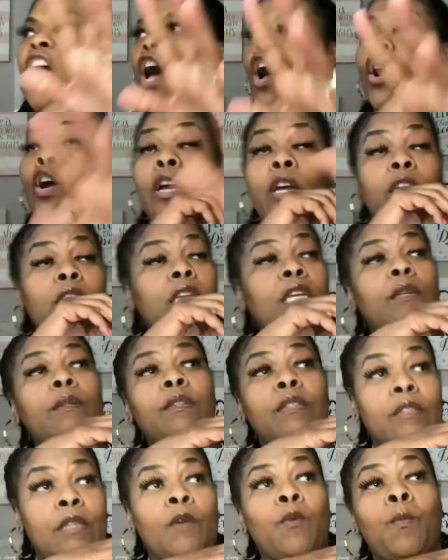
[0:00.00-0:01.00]
or
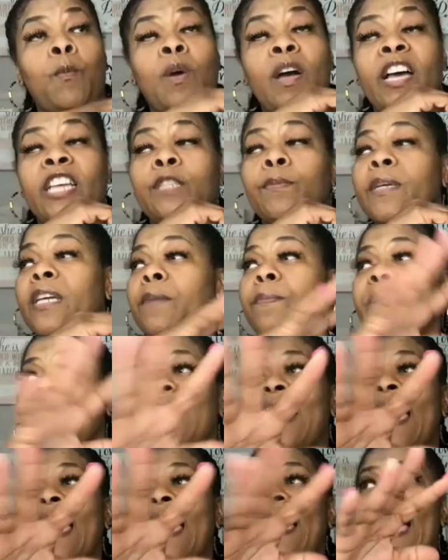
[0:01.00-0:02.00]
the husband can be
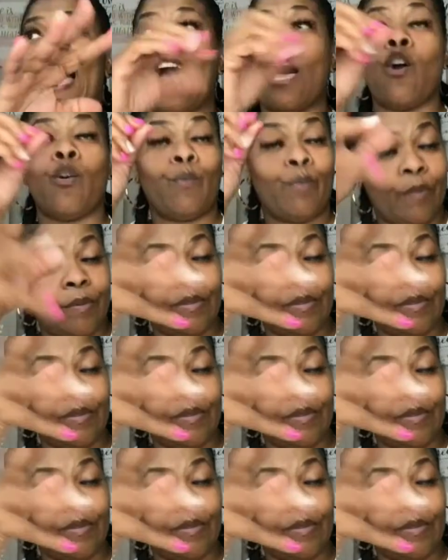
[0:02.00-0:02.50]
like, oh,